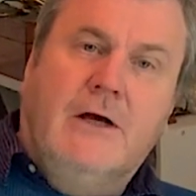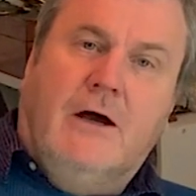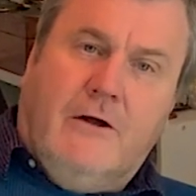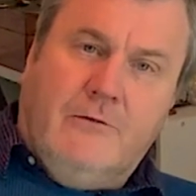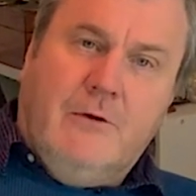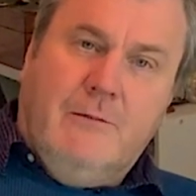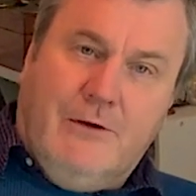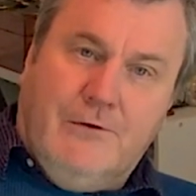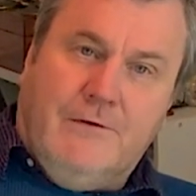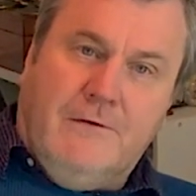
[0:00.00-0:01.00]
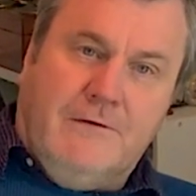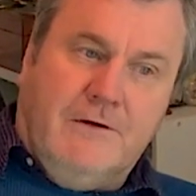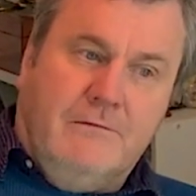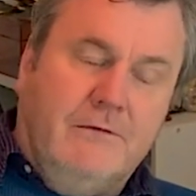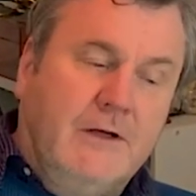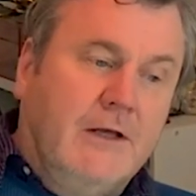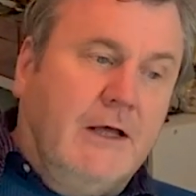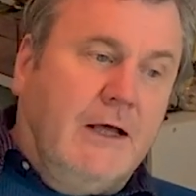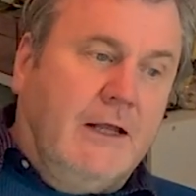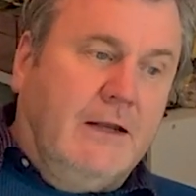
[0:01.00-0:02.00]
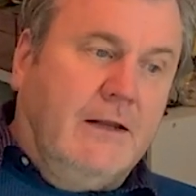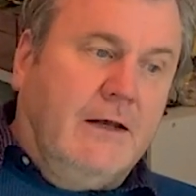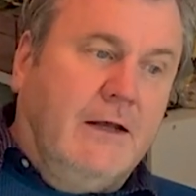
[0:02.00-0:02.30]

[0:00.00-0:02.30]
Ultimately, be good to yourself. And